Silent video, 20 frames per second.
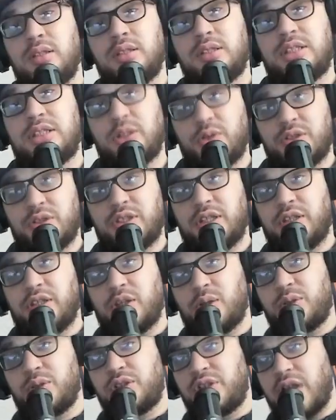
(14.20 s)
Seriously
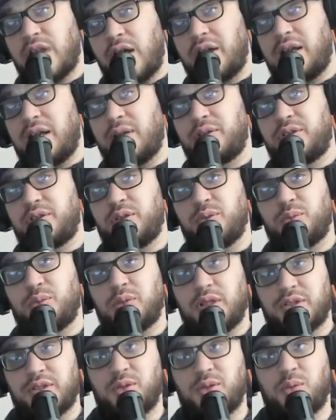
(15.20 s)
though, shout out to
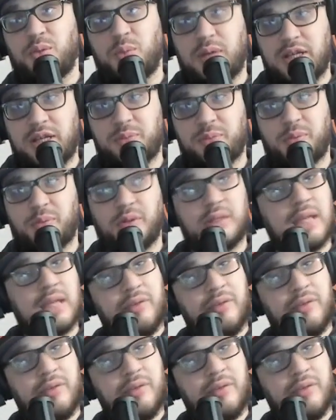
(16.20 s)
Russell Westbrook.